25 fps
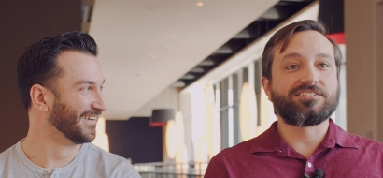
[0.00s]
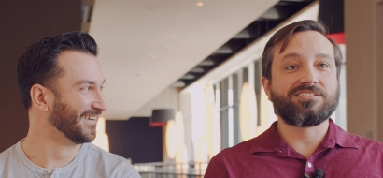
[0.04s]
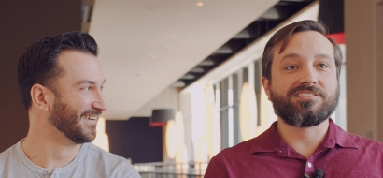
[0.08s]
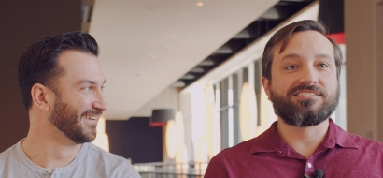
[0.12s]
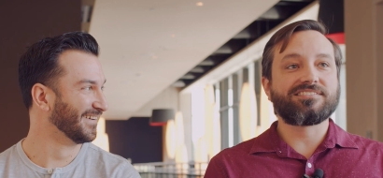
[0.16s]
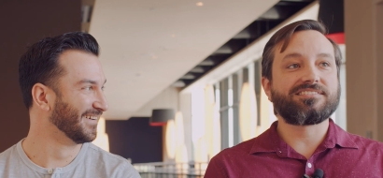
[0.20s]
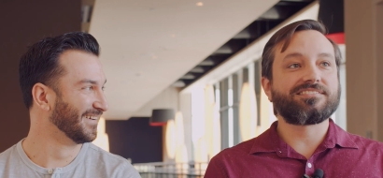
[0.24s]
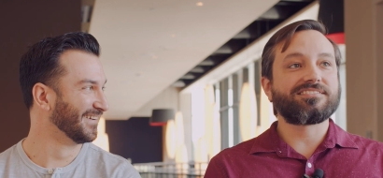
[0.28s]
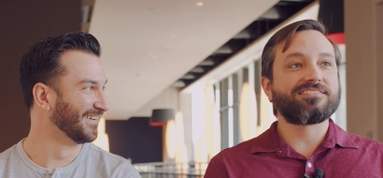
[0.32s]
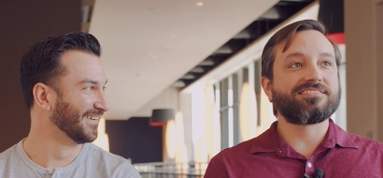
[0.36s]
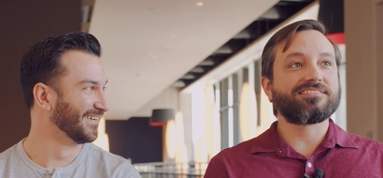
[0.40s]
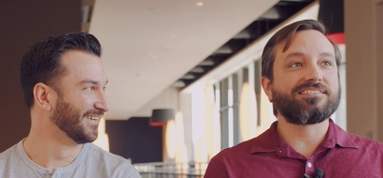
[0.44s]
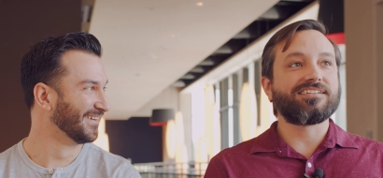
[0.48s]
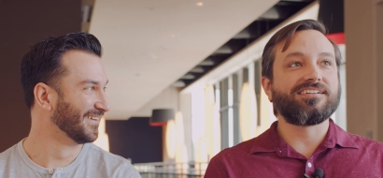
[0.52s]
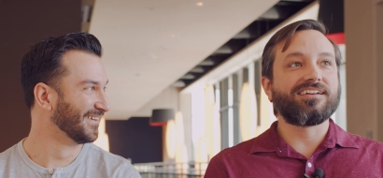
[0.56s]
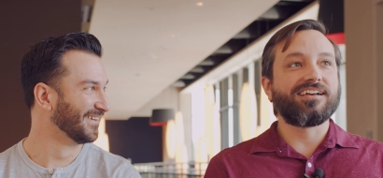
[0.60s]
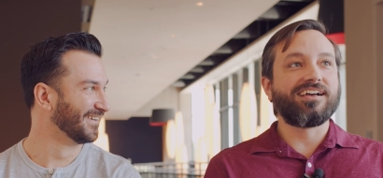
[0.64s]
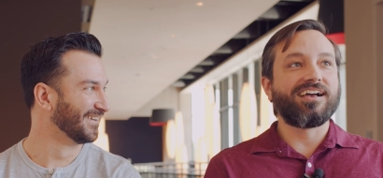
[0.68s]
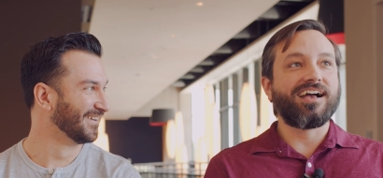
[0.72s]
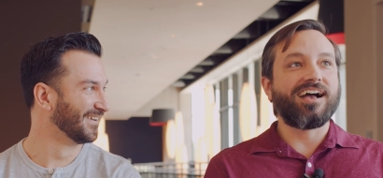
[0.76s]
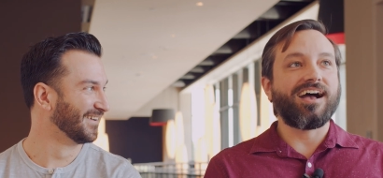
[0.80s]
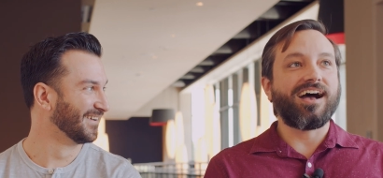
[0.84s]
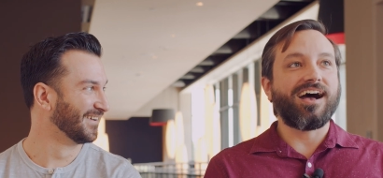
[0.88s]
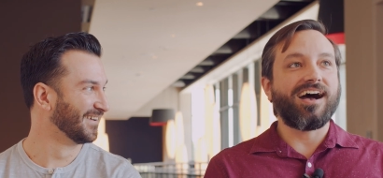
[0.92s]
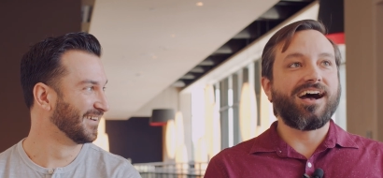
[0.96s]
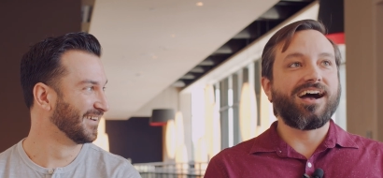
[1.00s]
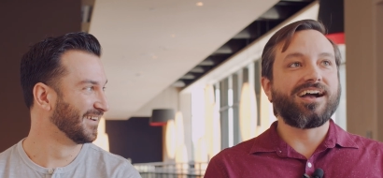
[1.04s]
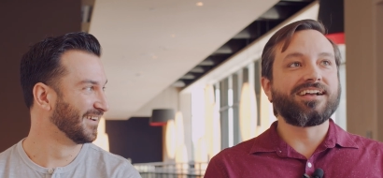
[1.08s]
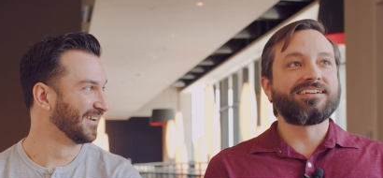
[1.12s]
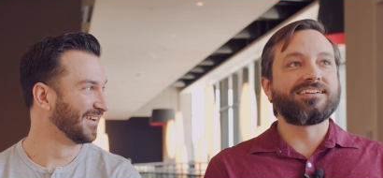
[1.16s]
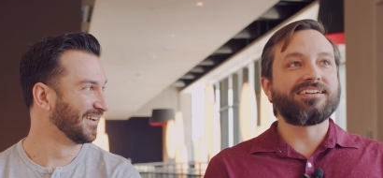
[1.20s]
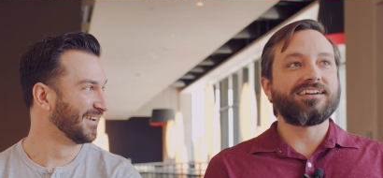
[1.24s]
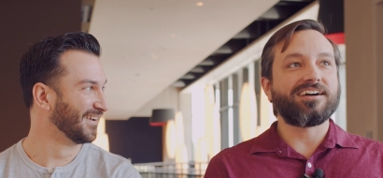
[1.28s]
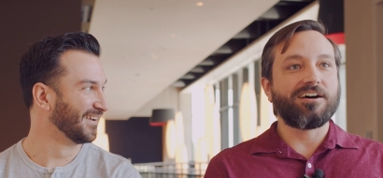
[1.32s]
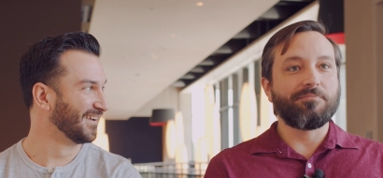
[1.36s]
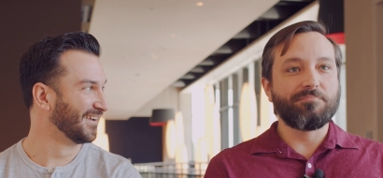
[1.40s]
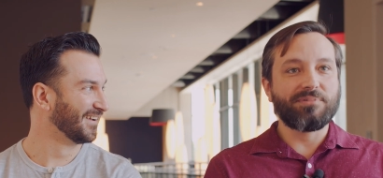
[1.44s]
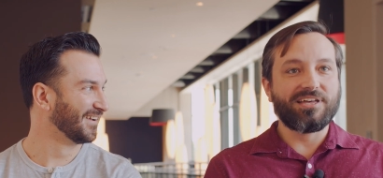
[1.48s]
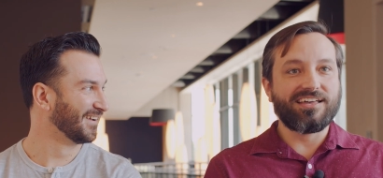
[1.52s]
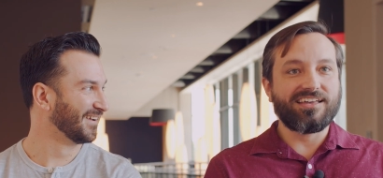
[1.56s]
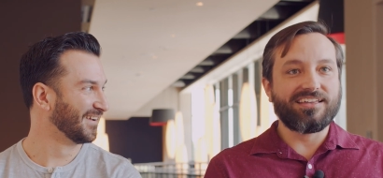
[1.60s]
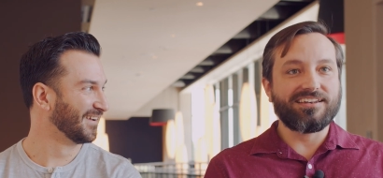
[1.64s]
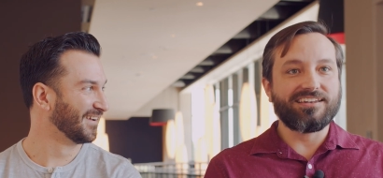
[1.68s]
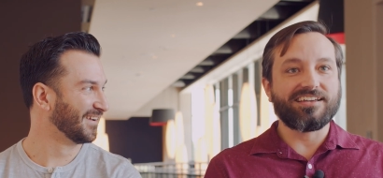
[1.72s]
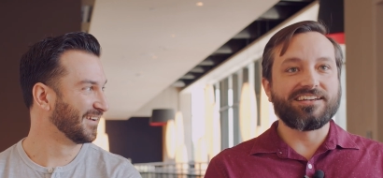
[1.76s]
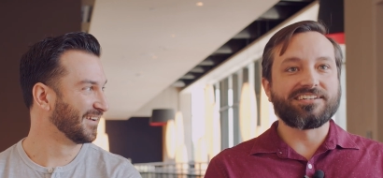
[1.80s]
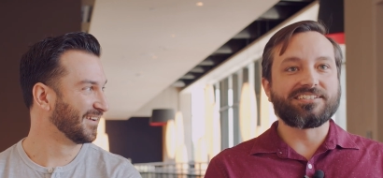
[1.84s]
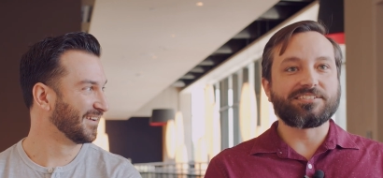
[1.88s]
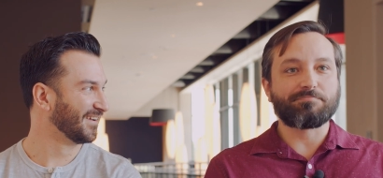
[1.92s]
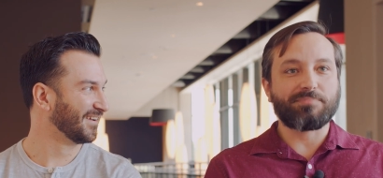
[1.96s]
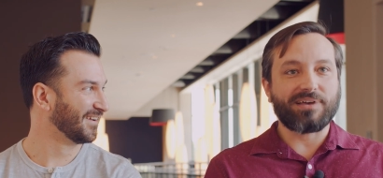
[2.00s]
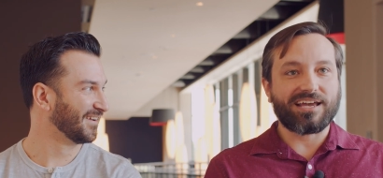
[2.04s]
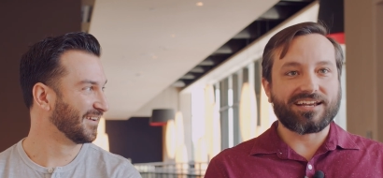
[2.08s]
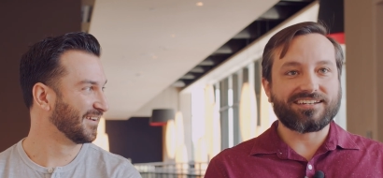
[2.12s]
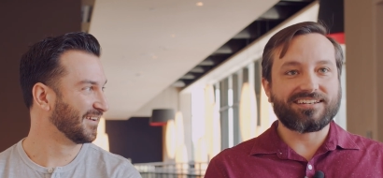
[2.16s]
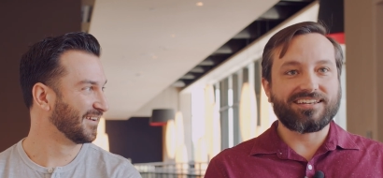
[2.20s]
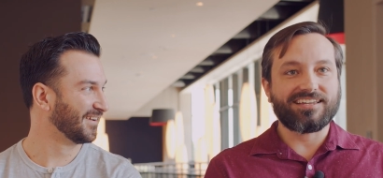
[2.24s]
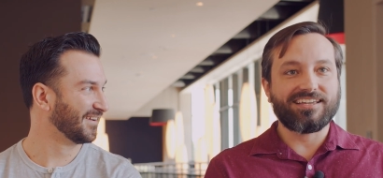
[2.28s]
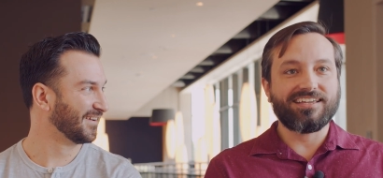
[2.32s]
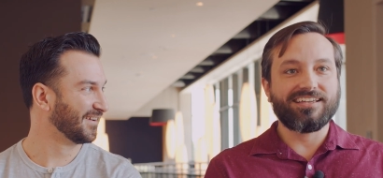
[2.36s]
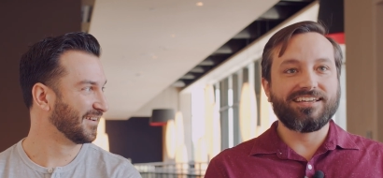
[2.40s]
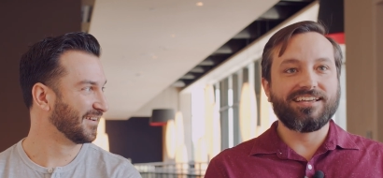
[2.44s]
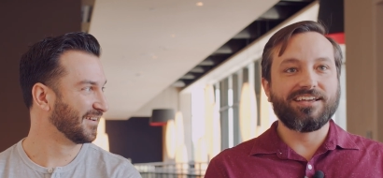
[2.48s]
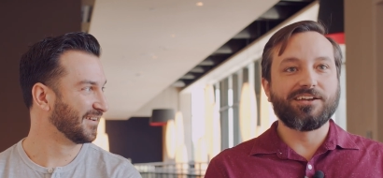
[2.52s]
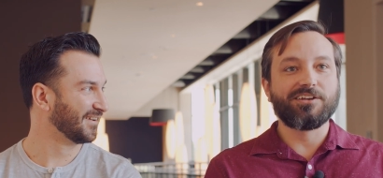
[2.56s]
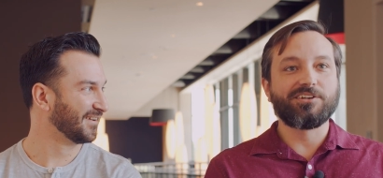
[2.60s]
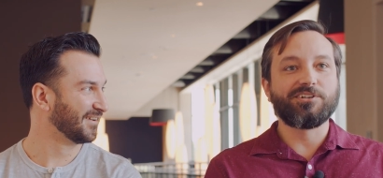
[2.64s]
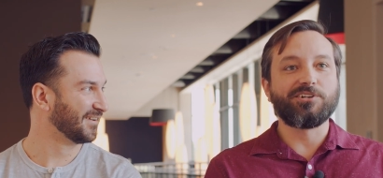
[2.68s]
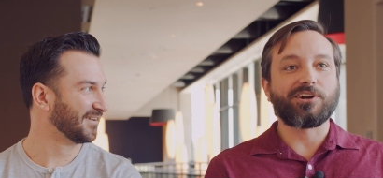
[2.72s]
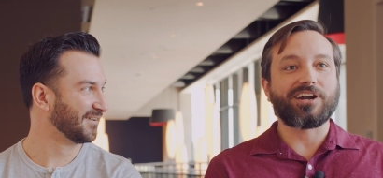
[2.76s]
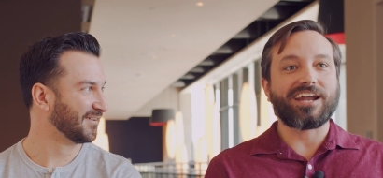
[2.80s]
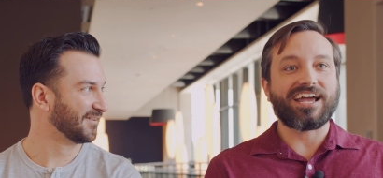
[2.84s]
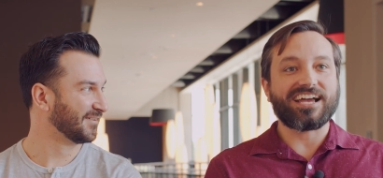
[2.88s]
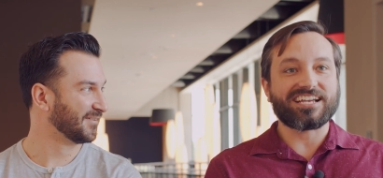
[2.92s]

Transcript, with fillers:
Speaker 1: just uh, come in expecting your